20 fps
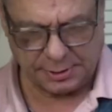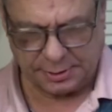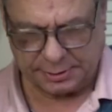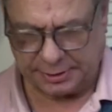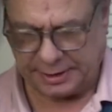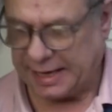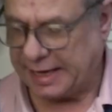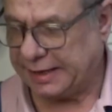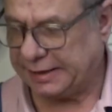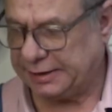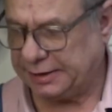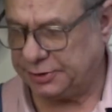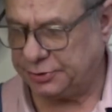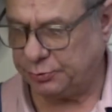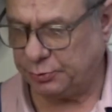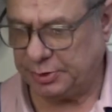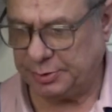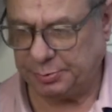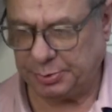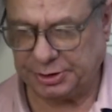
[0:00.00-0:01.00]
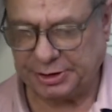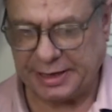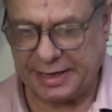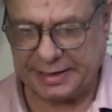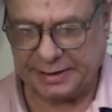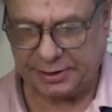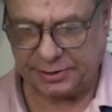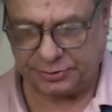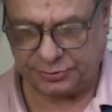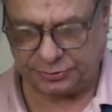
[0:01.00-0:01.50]
candied sweet
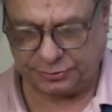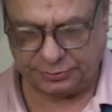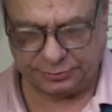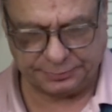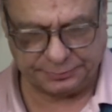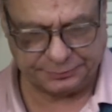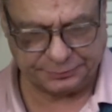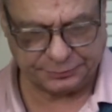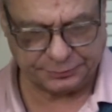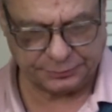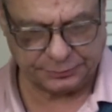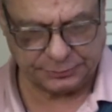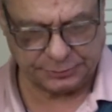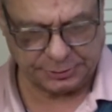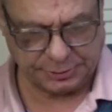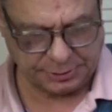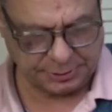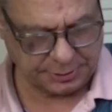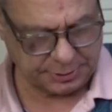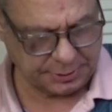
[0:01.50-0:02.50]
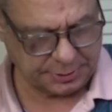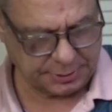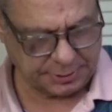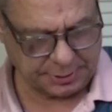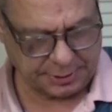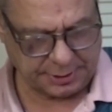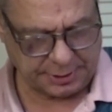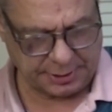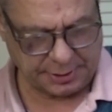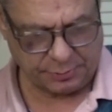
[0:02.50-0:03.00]
potatoes.
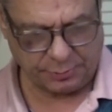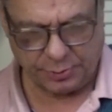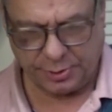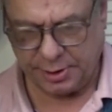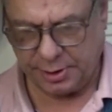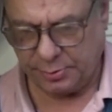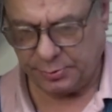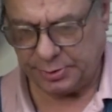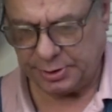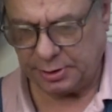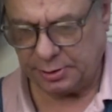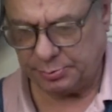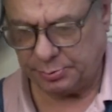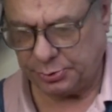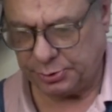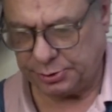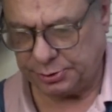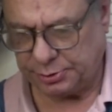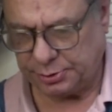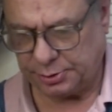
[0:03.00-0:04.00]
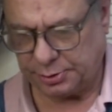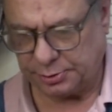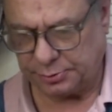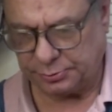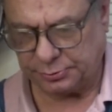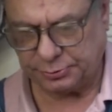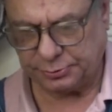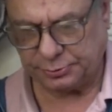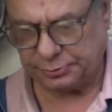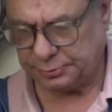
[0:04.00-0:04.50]
And where are we going to put
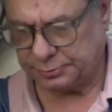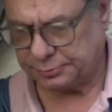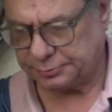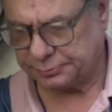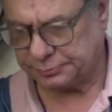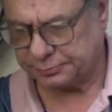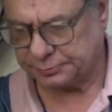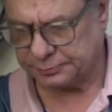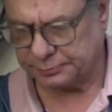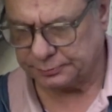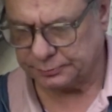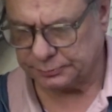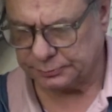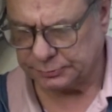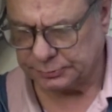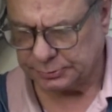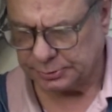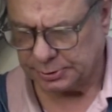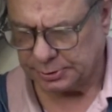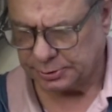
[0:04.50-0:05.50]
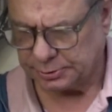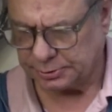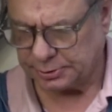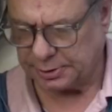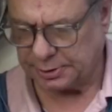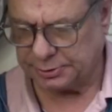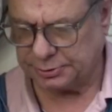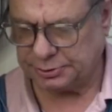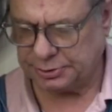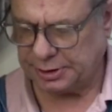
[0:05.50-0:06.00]
those?
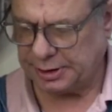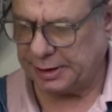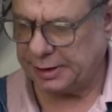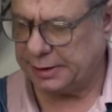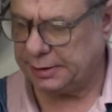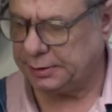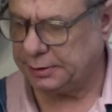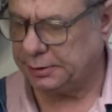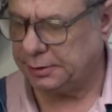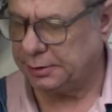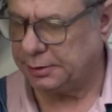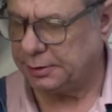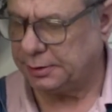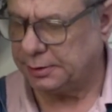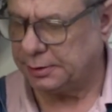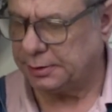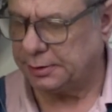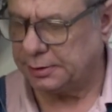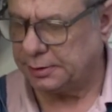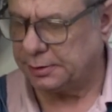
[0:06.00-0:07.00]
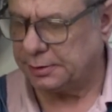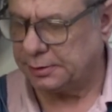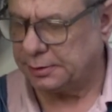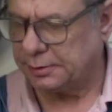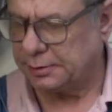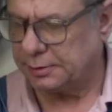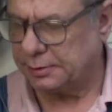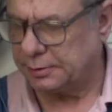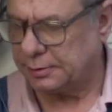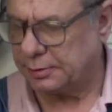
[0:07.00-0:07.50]
That's 10,
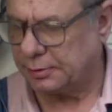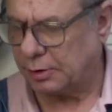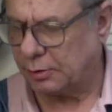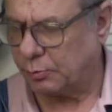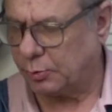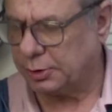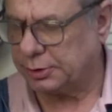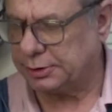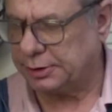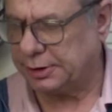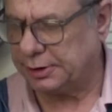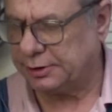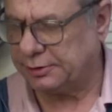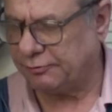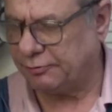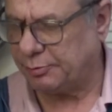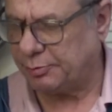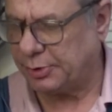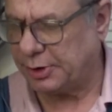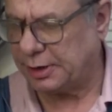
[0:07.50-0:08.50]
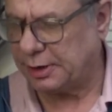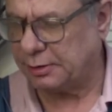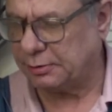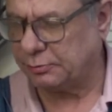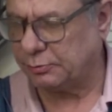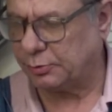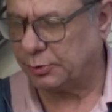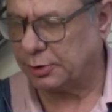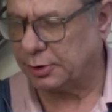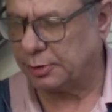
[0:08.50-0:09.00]
1/10 of a
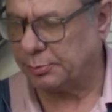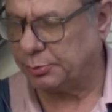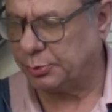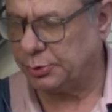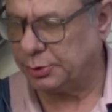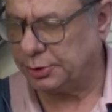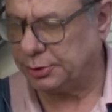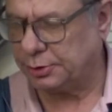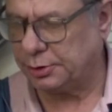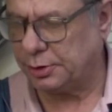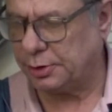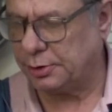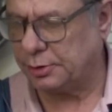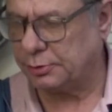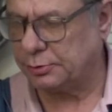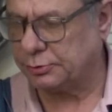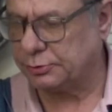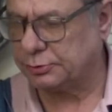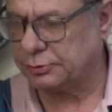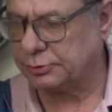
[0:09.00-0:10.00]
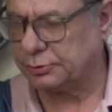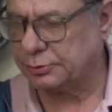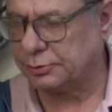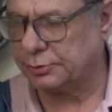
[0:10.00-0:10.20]
pound. We're going to put those